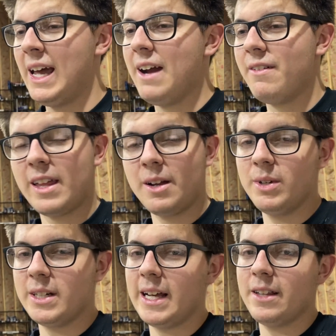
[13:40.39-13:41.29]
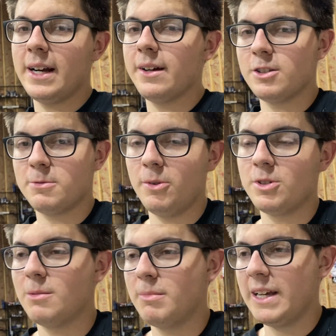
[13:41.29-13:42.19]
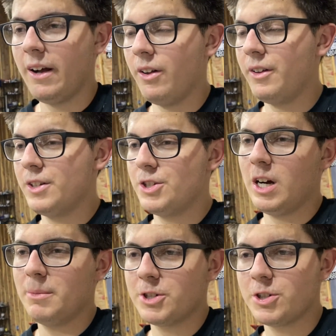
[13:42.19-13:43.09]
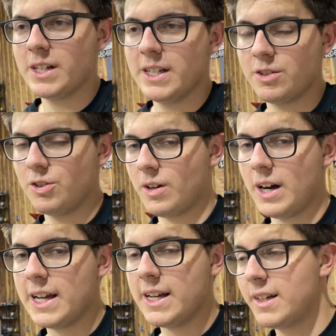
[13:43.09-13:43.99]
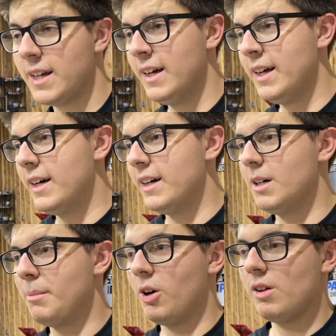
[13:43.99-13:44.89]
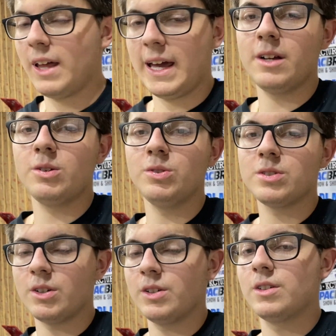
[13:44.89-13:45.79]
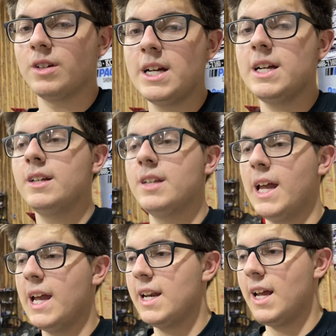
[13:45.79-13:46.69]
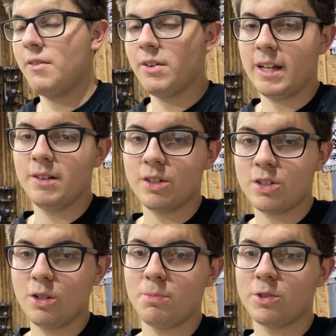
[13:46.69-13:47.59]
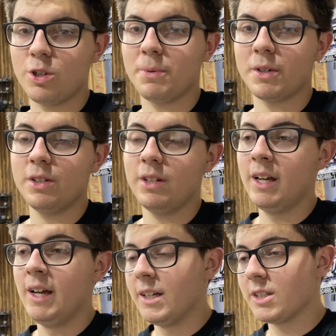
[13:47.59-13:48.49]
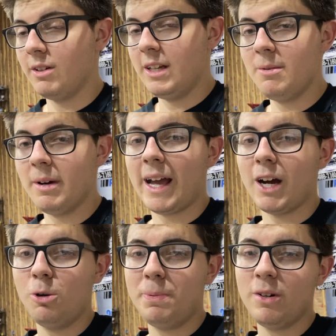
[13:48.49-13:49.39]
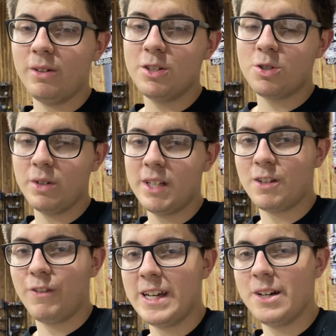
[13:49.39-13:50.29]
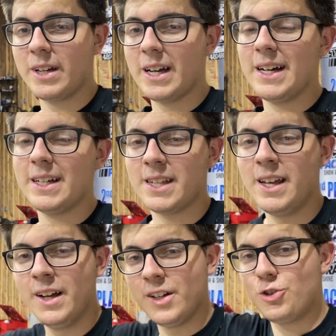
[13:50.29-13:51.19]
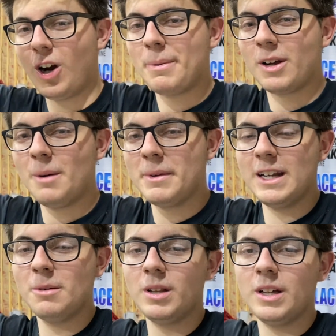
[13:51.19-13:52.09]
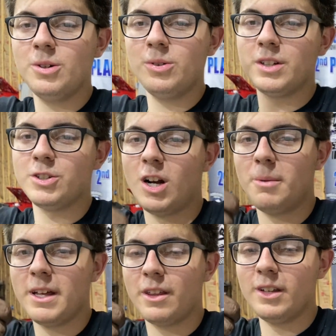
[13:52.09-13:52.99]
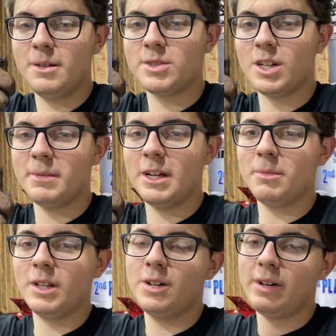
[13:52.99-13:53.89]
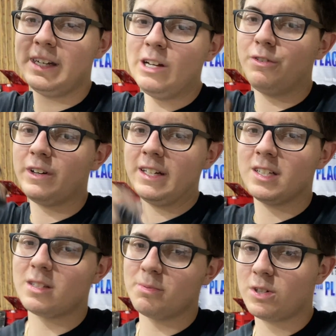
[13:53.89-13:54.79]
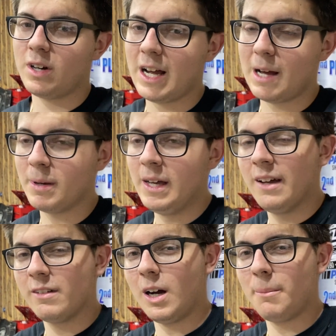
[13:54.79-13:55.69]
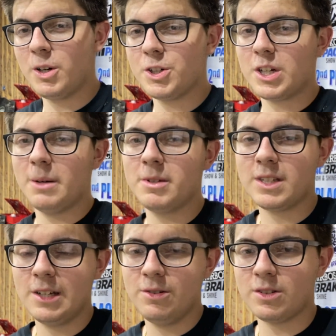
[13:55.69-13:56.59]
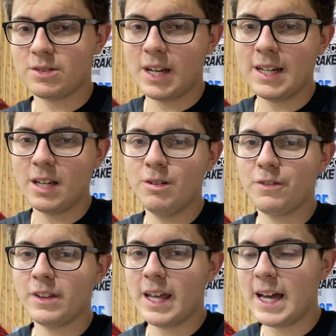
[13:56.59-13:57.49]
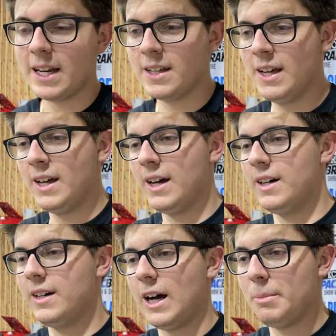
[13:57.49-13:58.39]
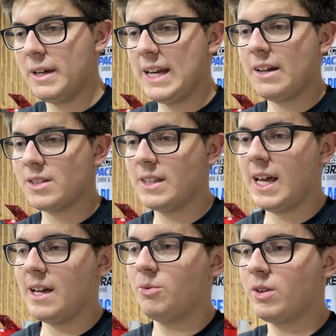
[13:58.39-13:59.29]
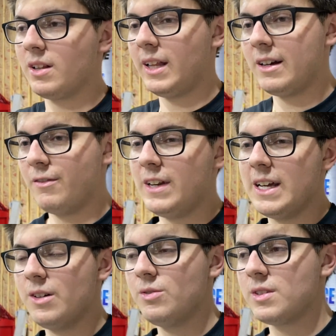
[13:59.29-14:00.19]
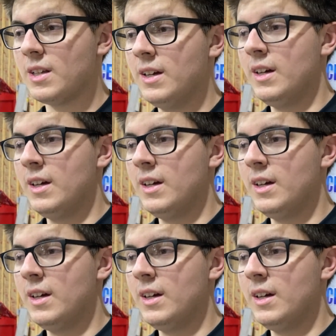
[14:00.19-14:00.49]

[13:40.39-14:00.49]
Everything went together how it's supposed to be. All of the geometry is great. All of the angles are great, and everything looks super, super good. So anyway, I hope you all enjoyed this video, guys. Drop a comment down below, drop me a thumbs up down below, and don't forget to subscribe. Got merch coming soon, so stay tuned for that. I'll be announcing that in one of the later videos.